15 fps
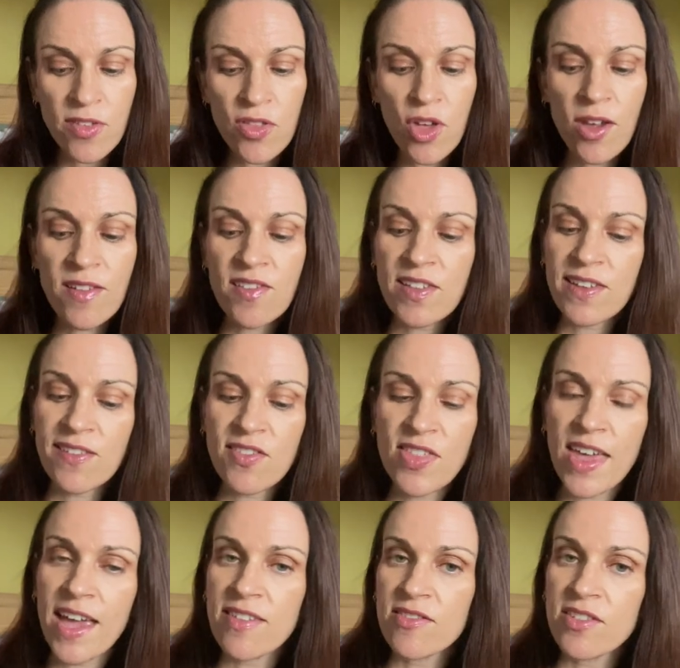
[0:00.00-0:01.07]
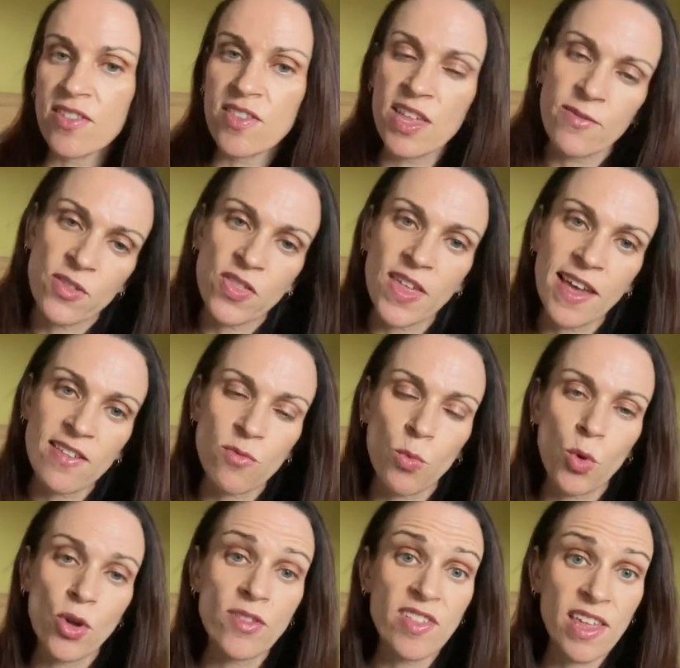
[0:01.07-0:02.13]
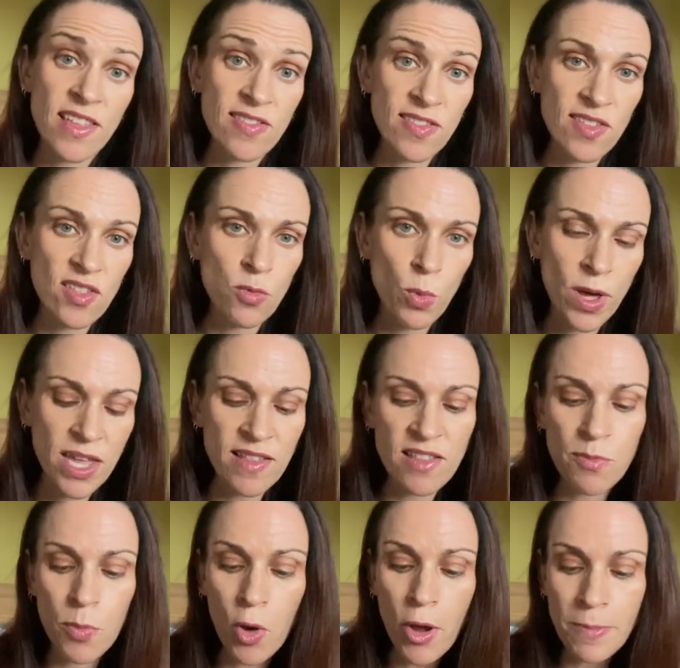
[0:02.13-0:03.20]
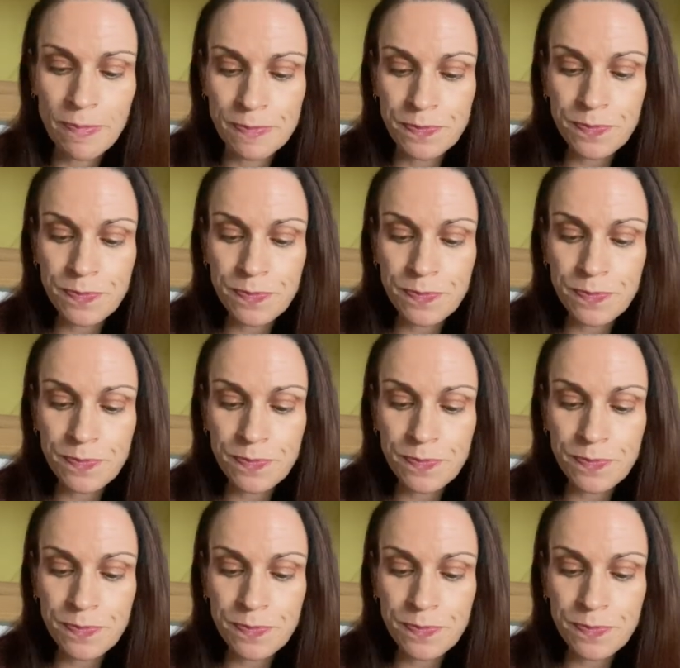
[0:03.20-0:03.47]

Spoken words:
though 6,000 to 7,000 words is the sweet spot.